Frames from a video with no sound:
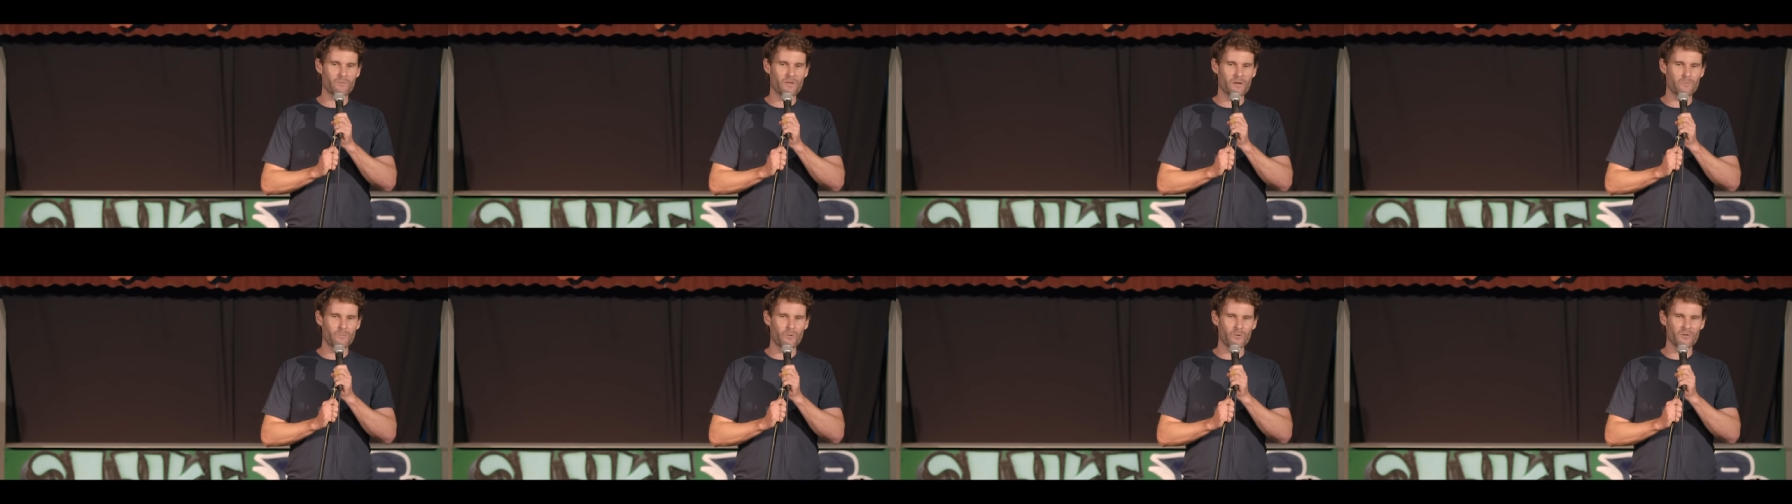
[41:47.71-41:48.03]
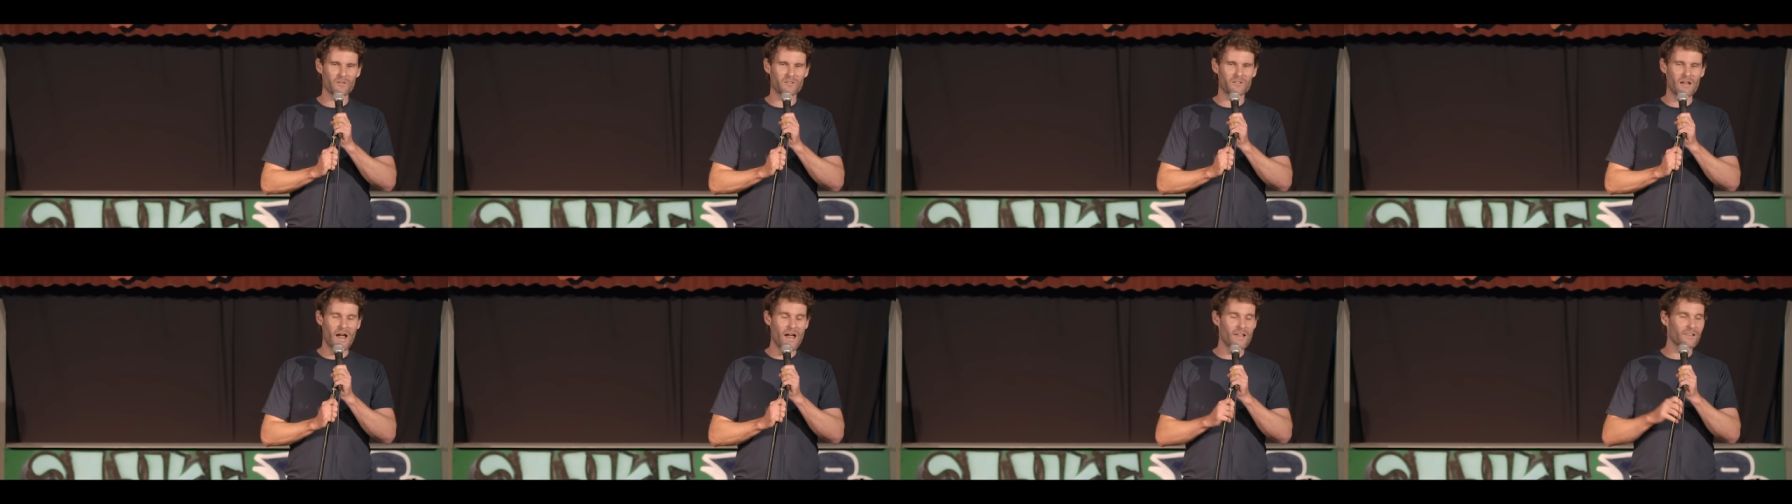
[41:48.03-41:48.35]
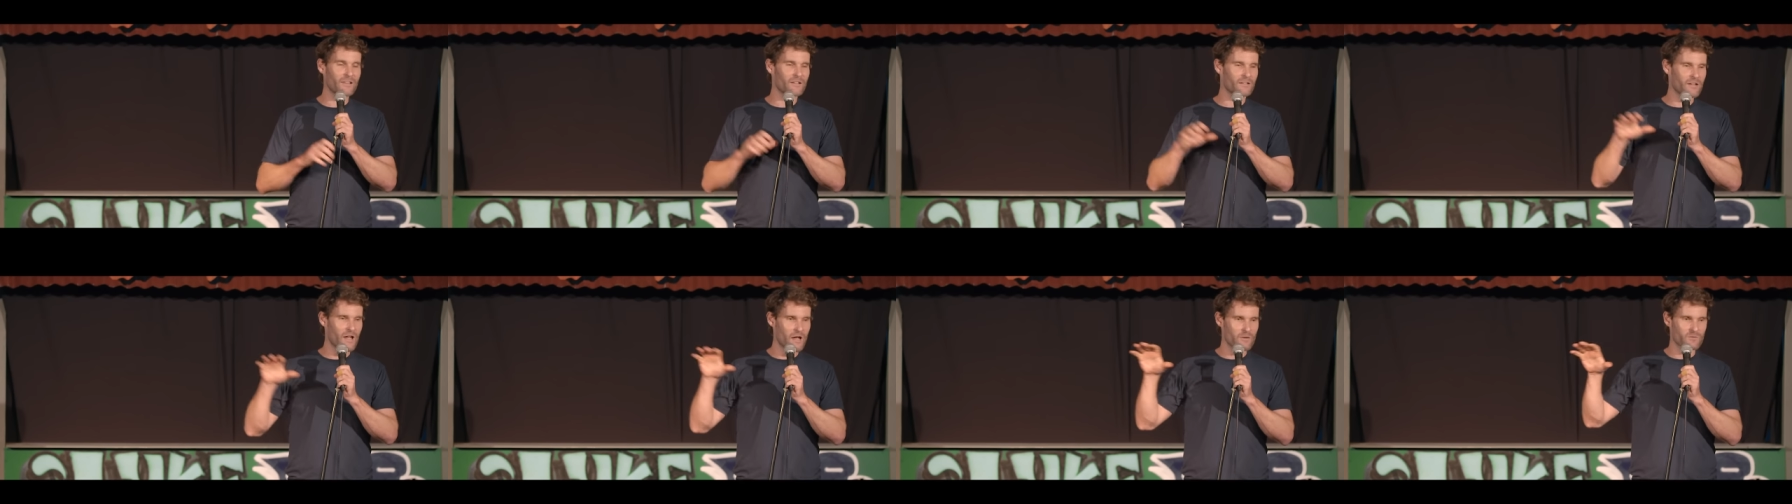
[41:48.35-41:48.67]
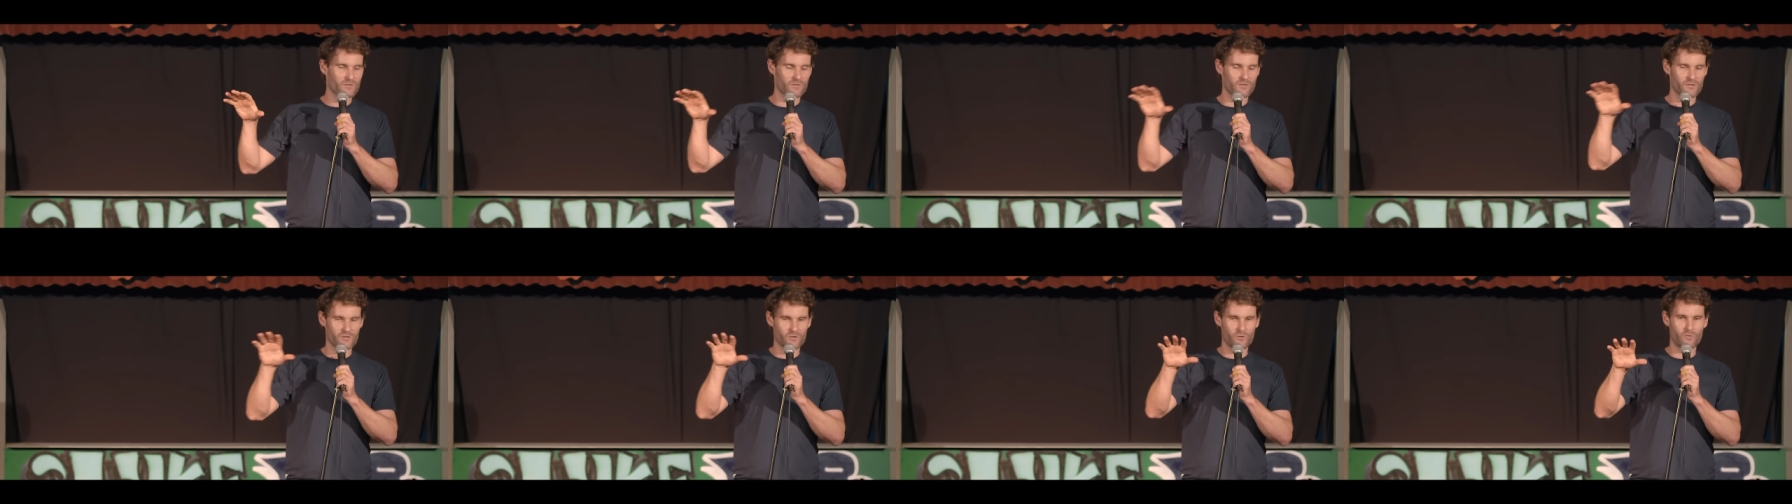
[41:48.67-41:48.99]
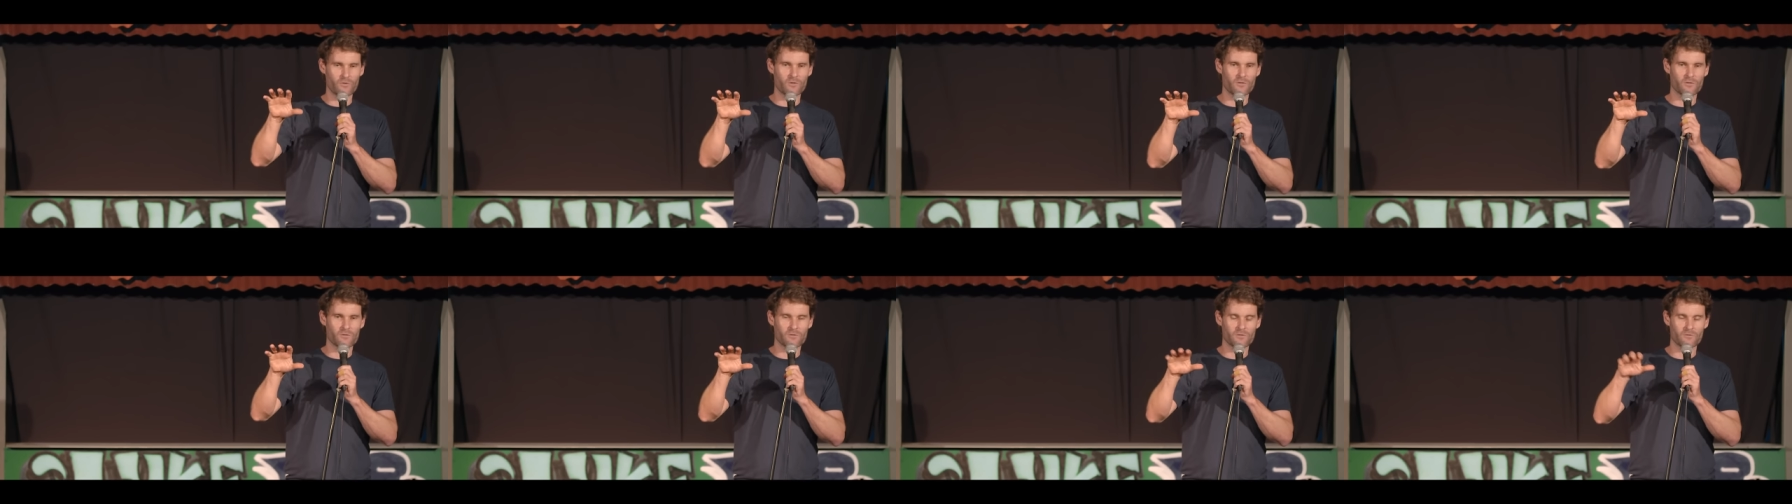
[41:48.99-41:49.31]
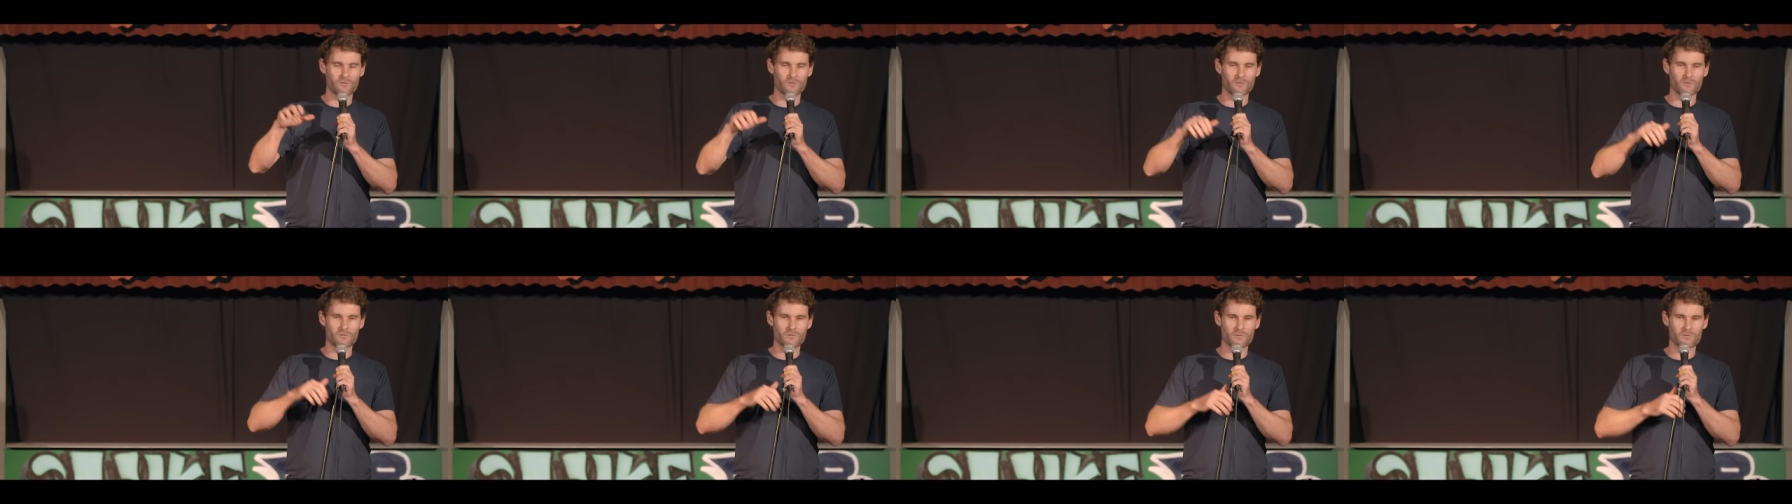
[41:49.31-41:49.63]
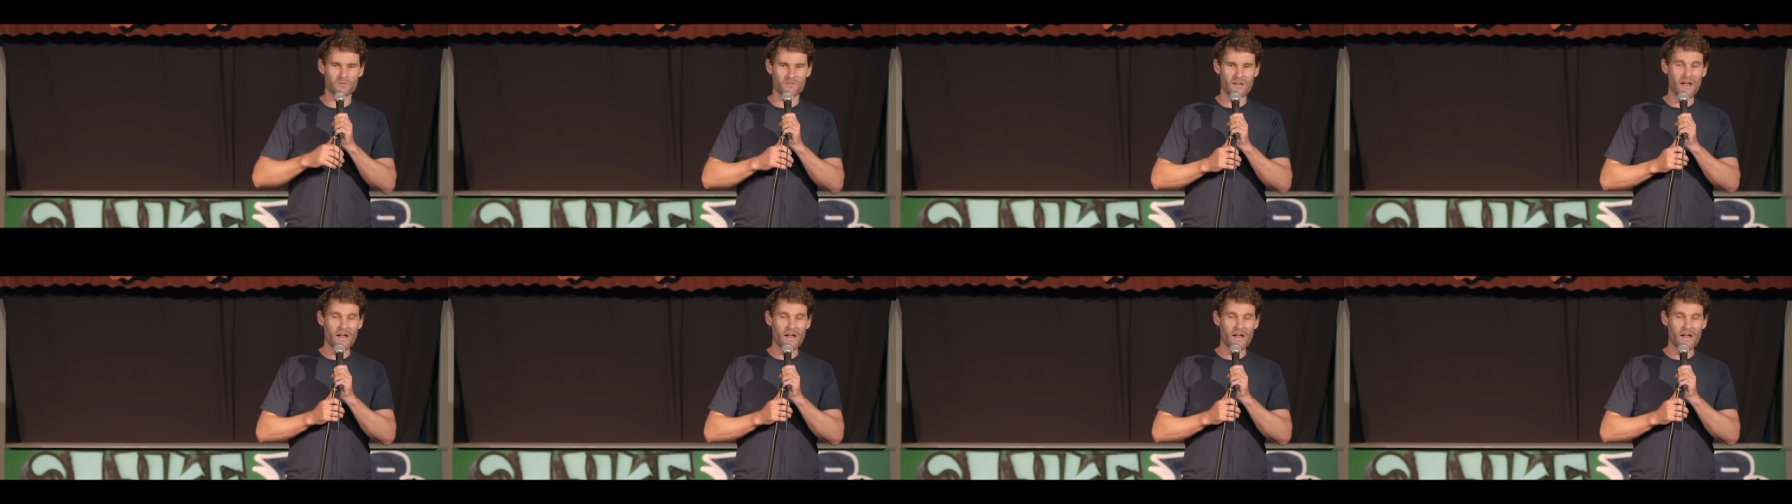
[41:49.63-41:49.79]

and they put Gaelic names on their toilet doors.